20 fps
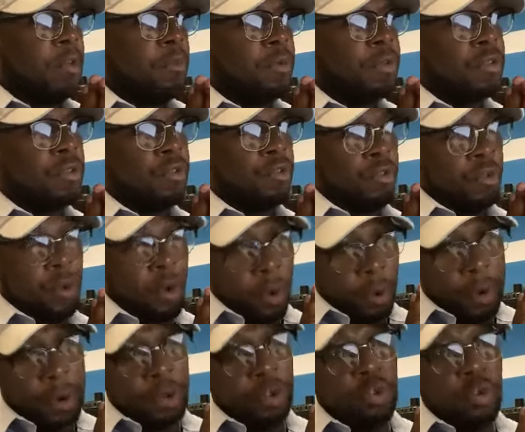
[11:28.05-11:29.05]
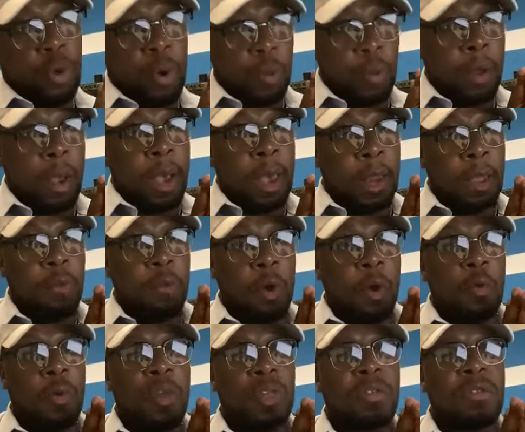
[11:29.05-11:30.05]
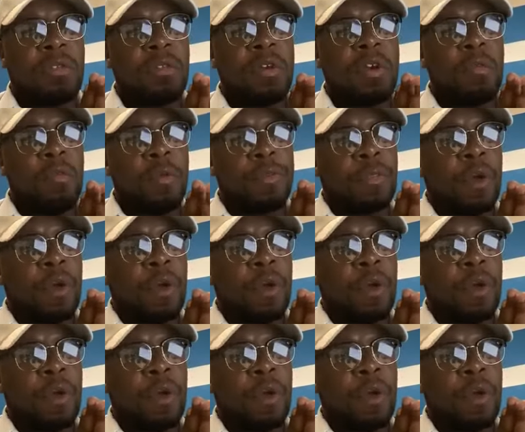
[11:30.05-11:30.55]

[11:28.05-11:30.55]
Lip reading: he was going to do a rally where we stood